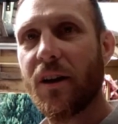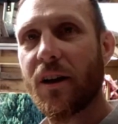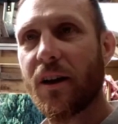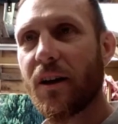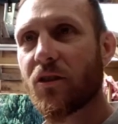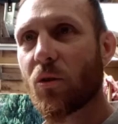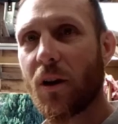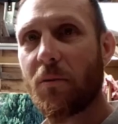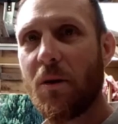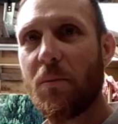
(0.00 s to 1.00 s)
So
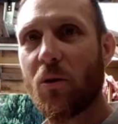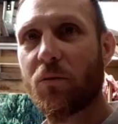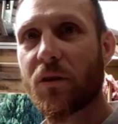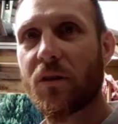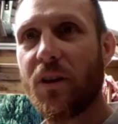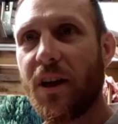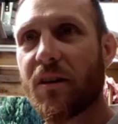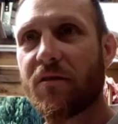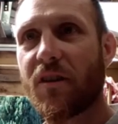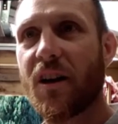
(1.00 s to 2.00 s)
like me being over here
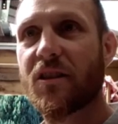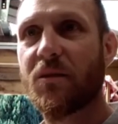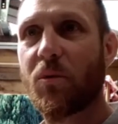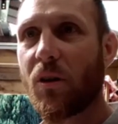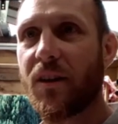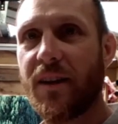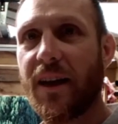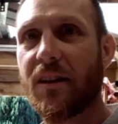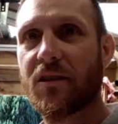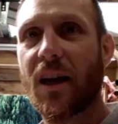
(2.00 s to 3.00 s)
in France, it probably
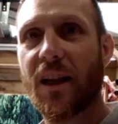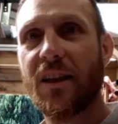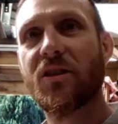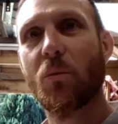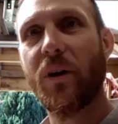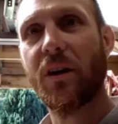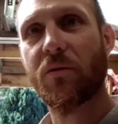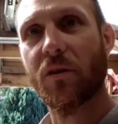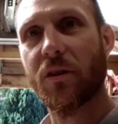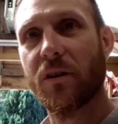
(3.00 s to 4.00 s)
takes at least a week
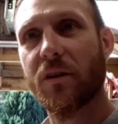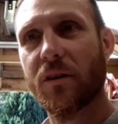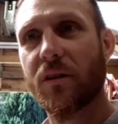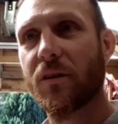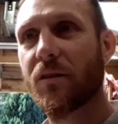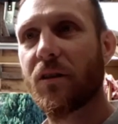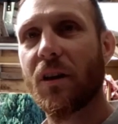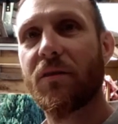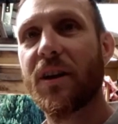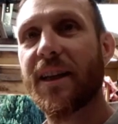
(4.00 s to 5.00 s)
for the
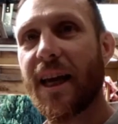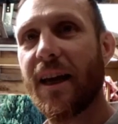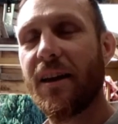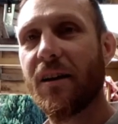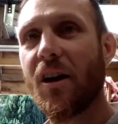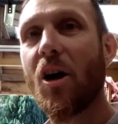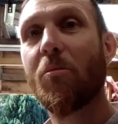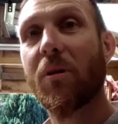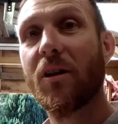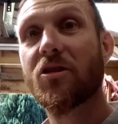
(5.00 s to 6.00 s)
delivery to get here,
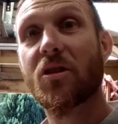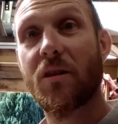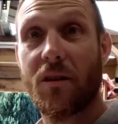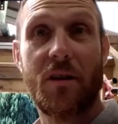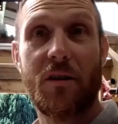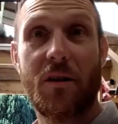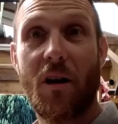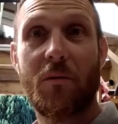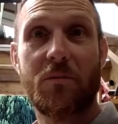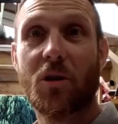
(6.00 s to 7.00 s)
plus
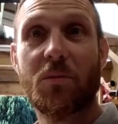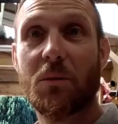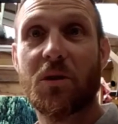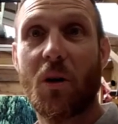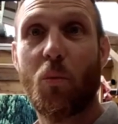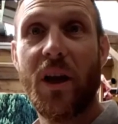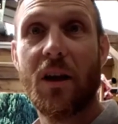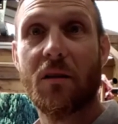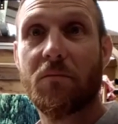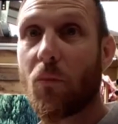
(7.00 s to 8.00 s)
sometimes a
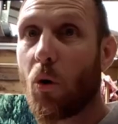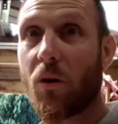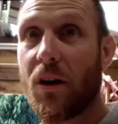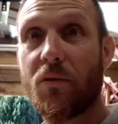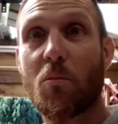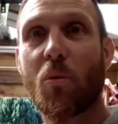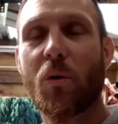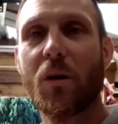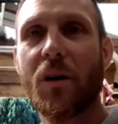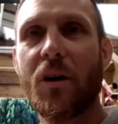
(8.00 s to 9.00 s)
week or even
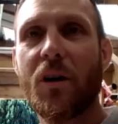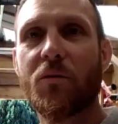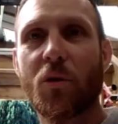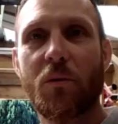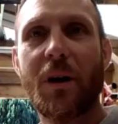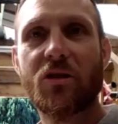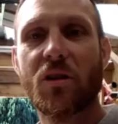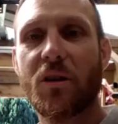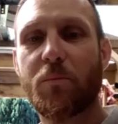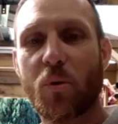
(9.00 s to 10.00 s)
more for them to
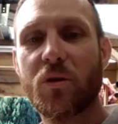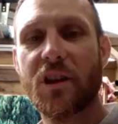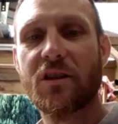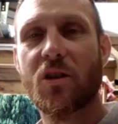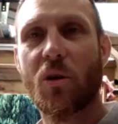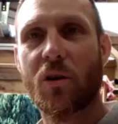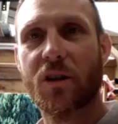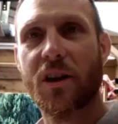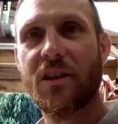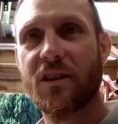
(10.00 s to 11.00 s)
actually process the
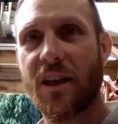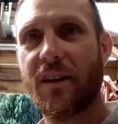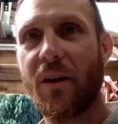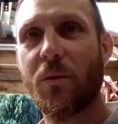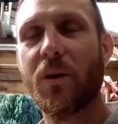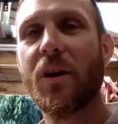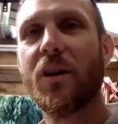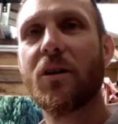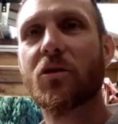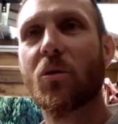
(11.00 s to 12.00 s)
order and send it out.
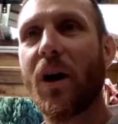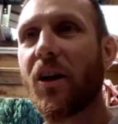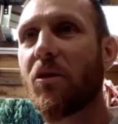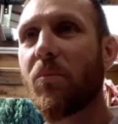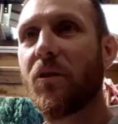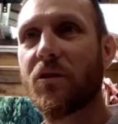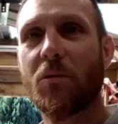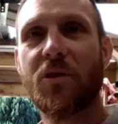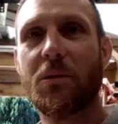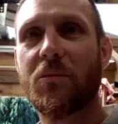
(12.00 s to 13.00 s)
So I could be
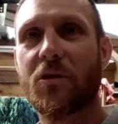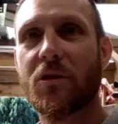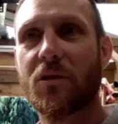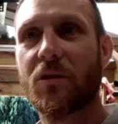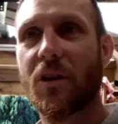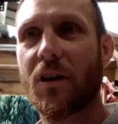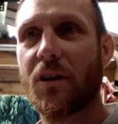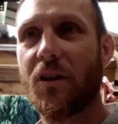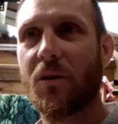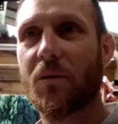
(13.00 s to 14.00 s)
sometimes,
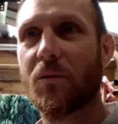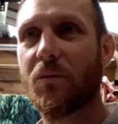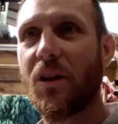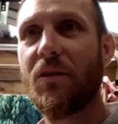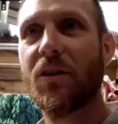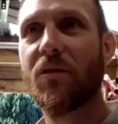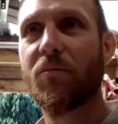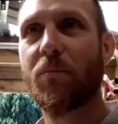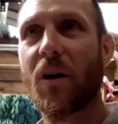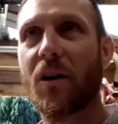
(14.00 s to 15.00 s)
even
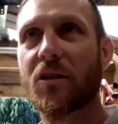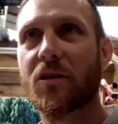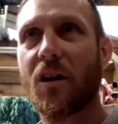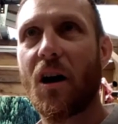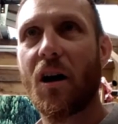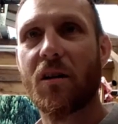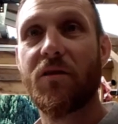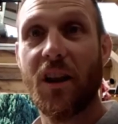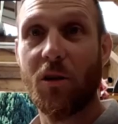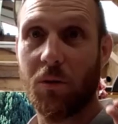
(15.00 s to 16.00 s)
if parts are
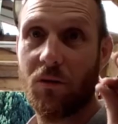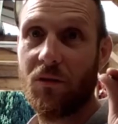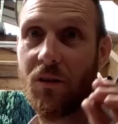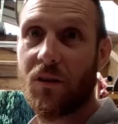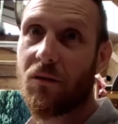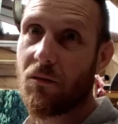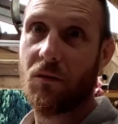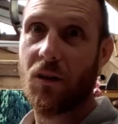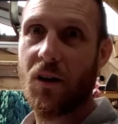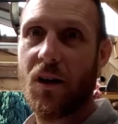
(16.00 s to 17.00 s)
available,
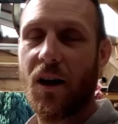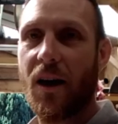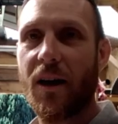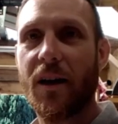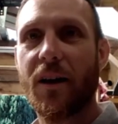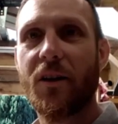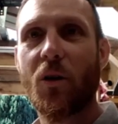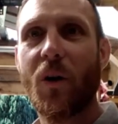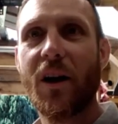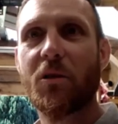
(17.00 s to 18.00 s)

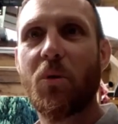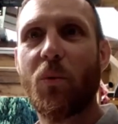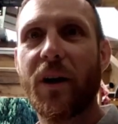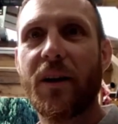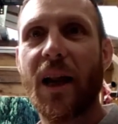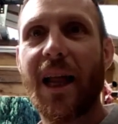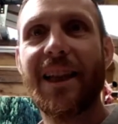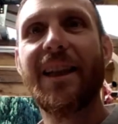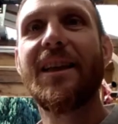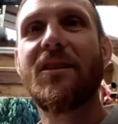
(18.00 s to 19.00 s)
I could be waiting at
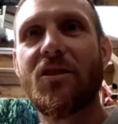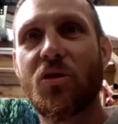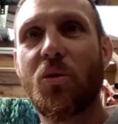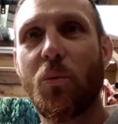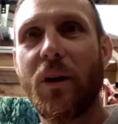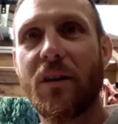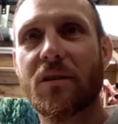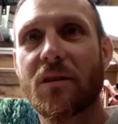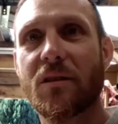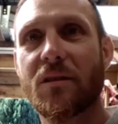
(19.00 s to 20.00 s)
least 2
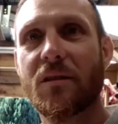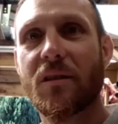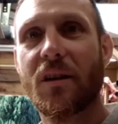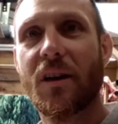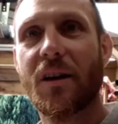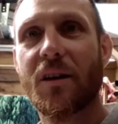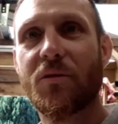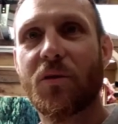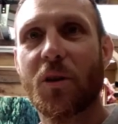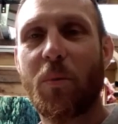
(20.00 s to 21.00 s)
weeks
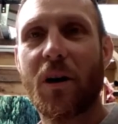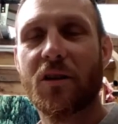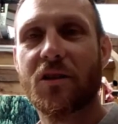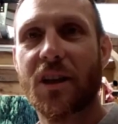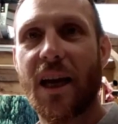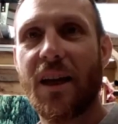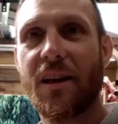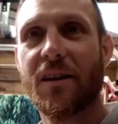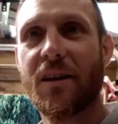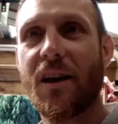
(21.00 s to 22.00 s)
for the parts to get
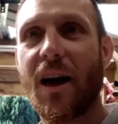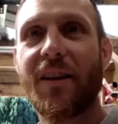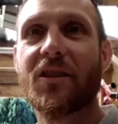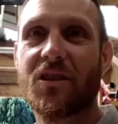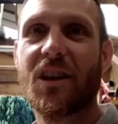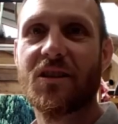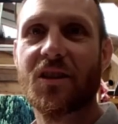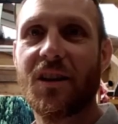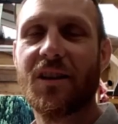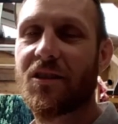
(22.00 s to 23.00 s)
here, and that's
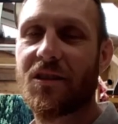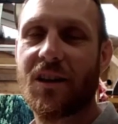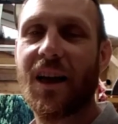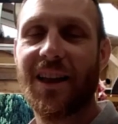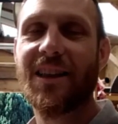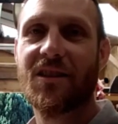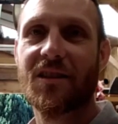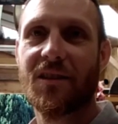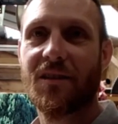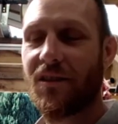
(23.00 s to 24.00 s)
at
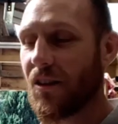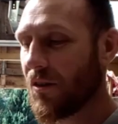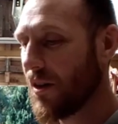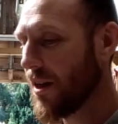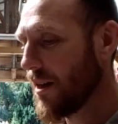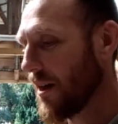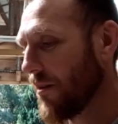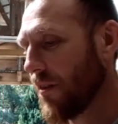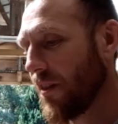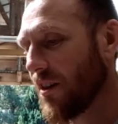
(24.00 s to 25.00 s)
least. I've
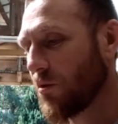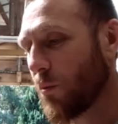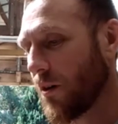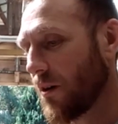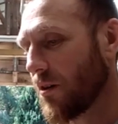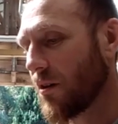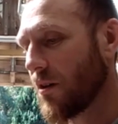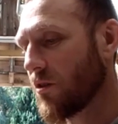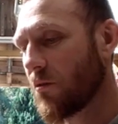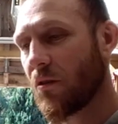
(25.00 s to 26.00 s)
had things where
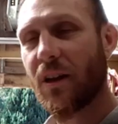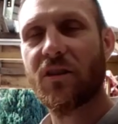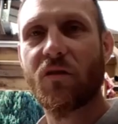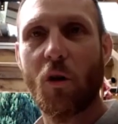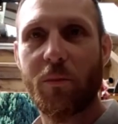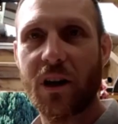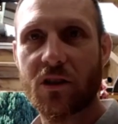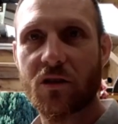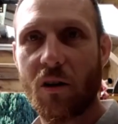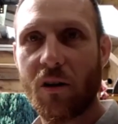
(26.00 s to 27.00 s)
things have not been in
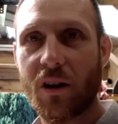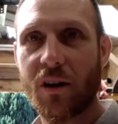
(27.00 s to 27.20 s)
stock,